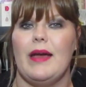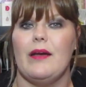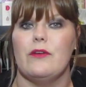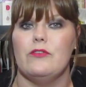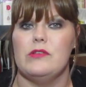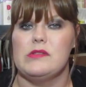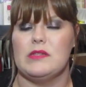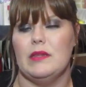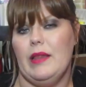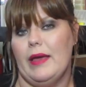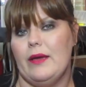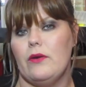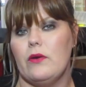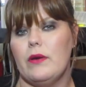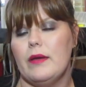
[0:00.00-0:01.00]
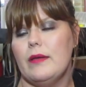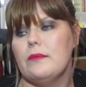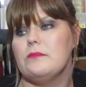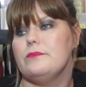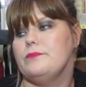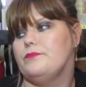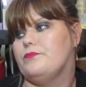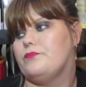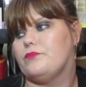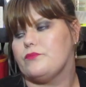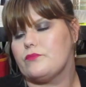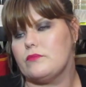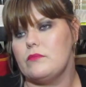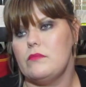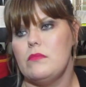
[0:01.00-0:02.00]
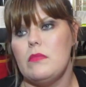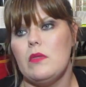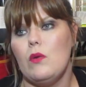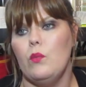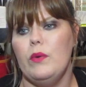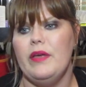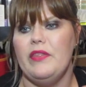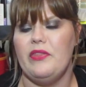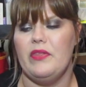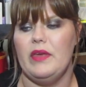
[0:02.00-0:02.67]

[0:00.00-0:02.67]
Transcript: I would just layer it with